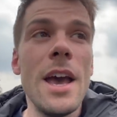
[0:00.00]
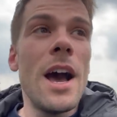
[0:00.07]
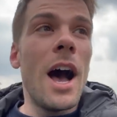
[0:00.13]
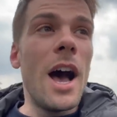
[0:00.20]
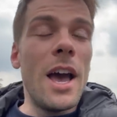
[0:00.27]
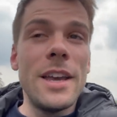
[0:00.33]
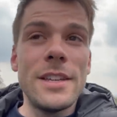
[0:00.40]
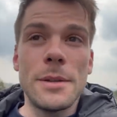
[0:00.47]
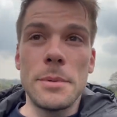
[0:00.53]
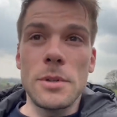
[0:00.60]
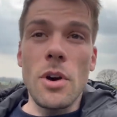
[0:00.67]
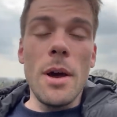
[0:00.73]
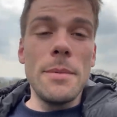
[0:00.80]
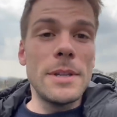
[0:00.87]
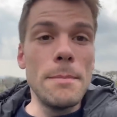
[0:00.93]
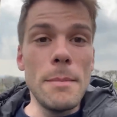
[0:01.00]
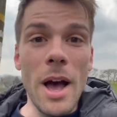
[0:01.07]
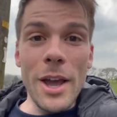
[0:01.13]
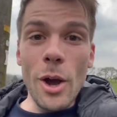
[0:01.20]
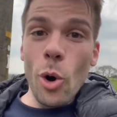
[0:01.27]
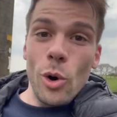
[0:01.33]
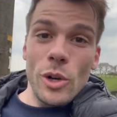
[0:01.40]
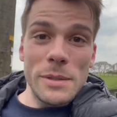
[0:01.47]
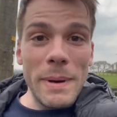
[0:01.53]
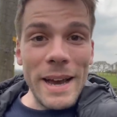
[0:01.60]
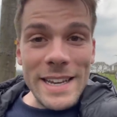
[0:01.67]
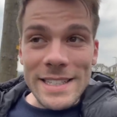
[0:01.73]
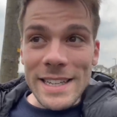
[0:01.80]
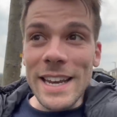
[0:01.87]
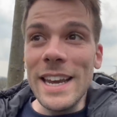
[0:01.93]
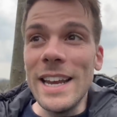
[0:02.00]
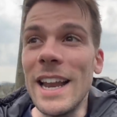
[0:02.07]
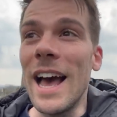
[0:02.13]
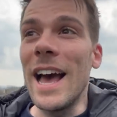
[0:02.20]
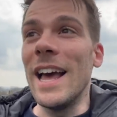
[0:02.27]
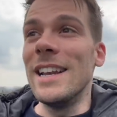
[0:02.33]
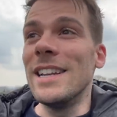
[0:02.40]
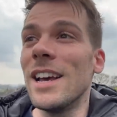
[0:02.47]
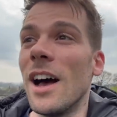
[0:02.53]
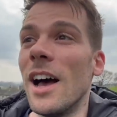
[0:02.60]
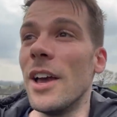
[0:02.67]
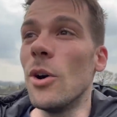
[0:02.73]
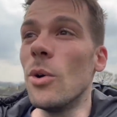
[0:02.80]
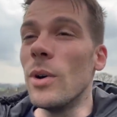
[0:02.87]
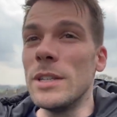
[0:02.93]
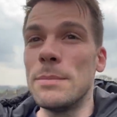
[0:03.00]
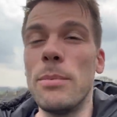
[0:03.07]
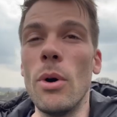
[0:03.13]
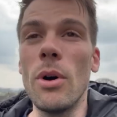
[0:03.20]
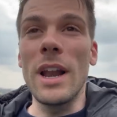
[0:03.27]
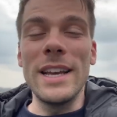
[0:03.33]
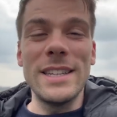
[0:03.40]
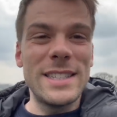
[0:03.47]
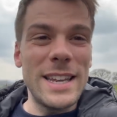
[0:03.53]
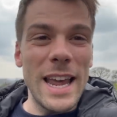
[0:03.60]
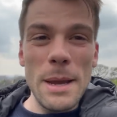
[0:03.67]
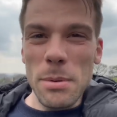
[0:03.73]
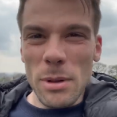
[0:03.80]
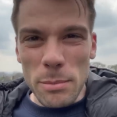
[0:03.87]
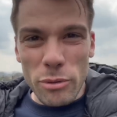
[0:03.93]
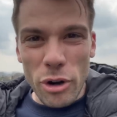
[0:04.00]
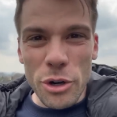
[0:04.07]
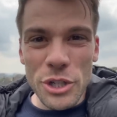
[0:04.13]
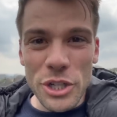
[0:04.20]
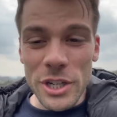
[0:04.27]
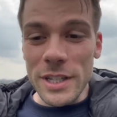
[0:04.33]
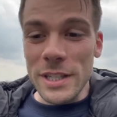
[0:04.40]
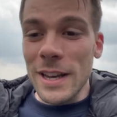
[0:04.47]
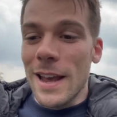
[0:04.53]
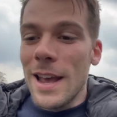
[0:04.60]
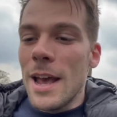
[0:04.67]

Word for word: I subscribed to My Horse magazine and I always bought like stable brochures